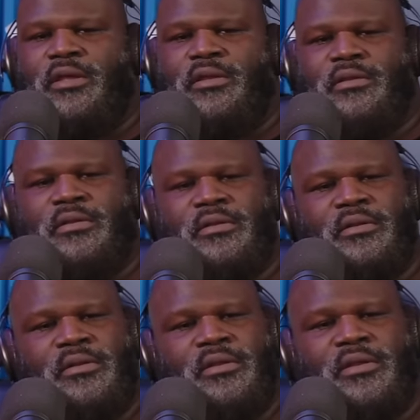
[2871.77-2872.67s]
and
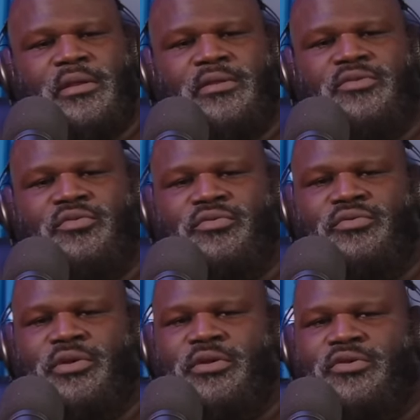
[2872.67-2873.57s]
in 2 or
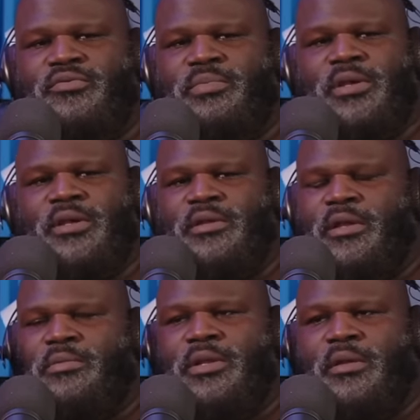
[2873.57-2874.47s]
3 years be a
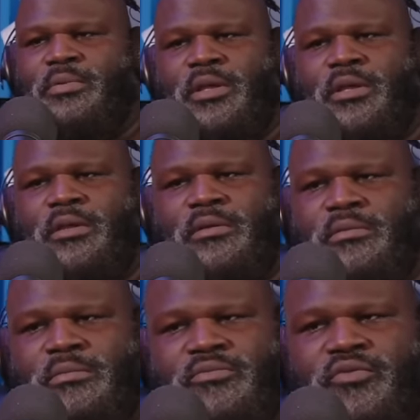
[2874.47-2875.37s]
WWE
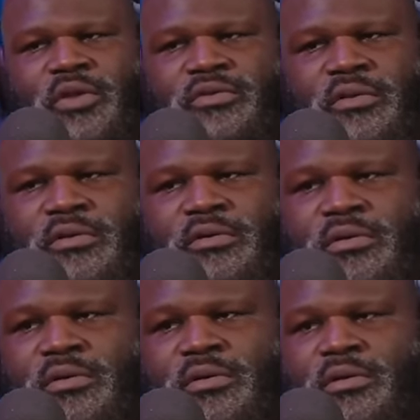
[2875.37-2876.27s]
wrestler.
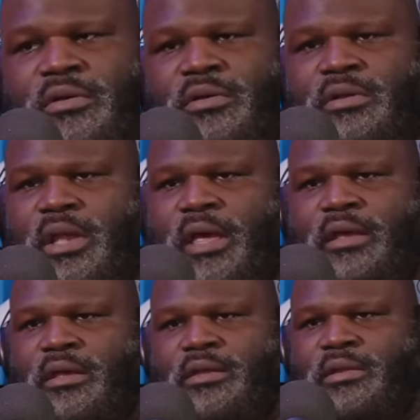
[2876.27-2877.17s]

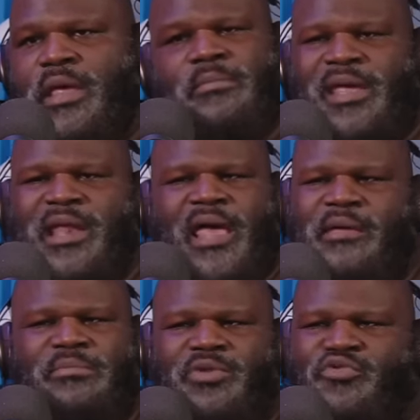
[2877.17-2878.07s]
Like, they may not
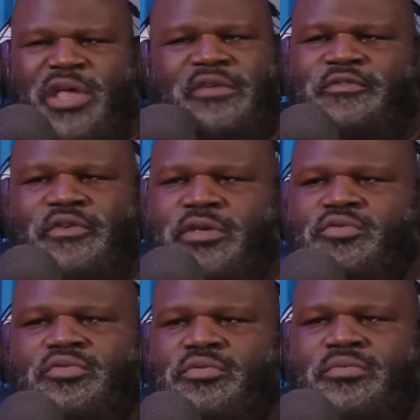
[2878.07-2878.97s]
even be ready for
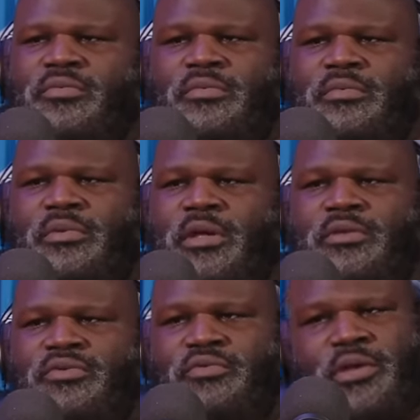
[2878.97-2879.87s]
you in
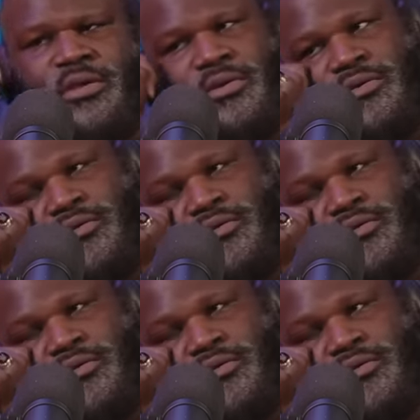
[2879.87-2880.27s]
3 years.